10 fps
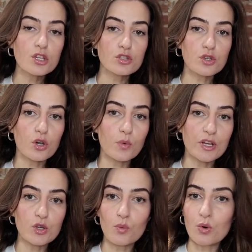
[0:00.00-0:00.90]
So
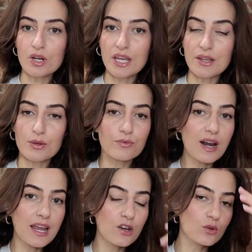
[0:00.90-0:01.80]
when you're walking in the
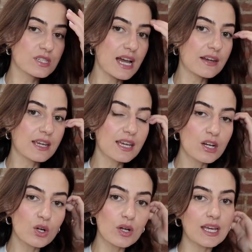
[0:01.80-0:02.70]
rain or down a
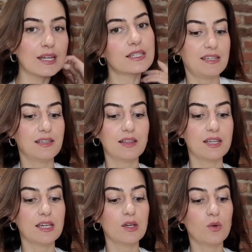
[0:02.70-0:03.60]
hill, it
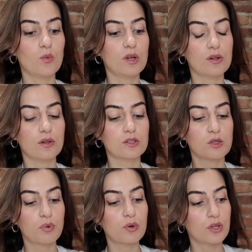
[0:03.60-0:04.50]
basically will
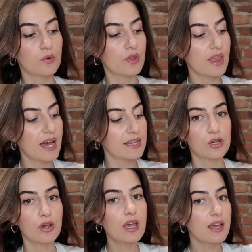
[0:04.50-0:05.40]
support you on that. So